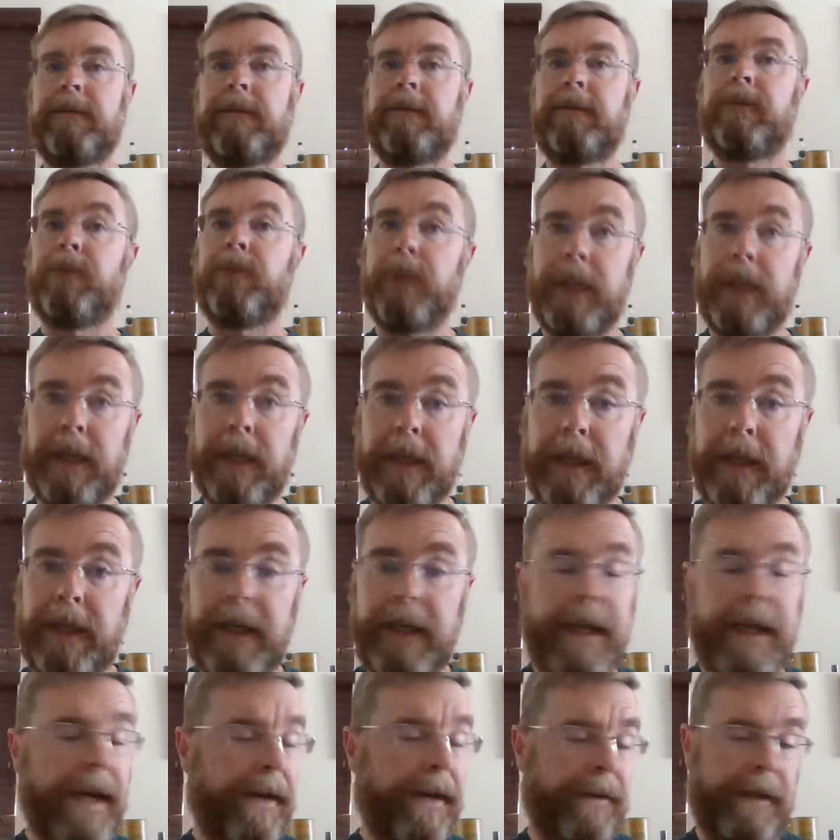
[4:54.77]
Really?
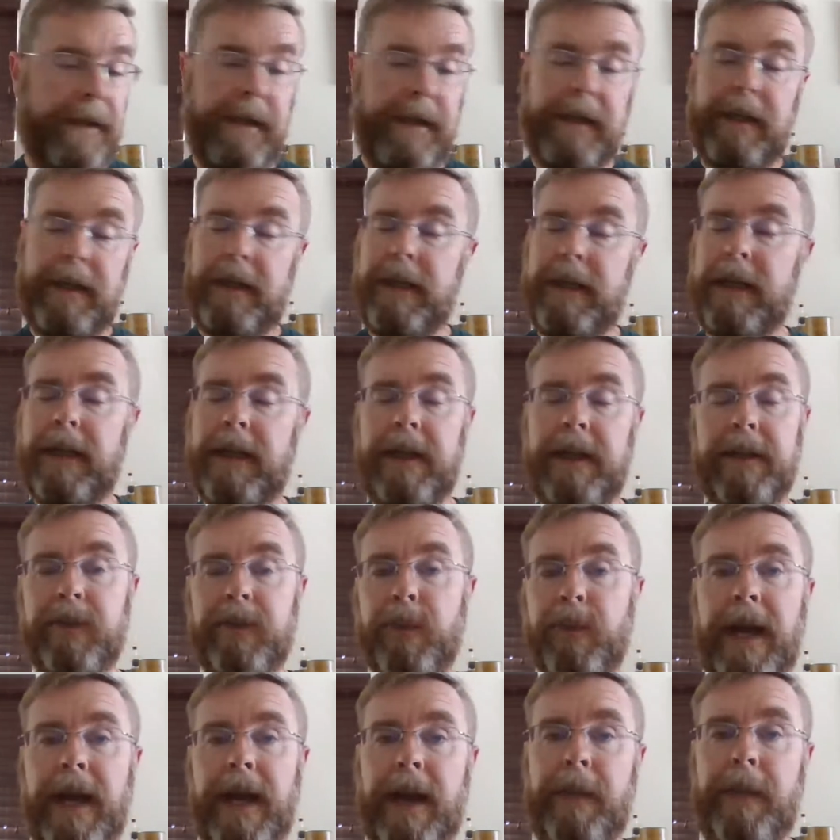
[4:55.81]
Yeah, it gets
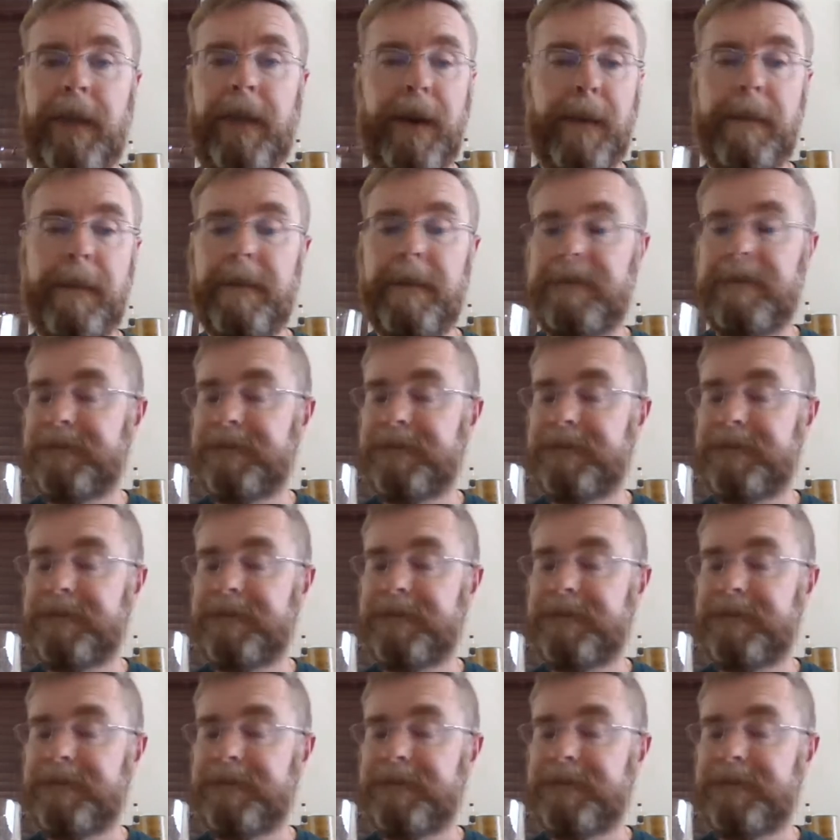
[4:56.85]
way out there.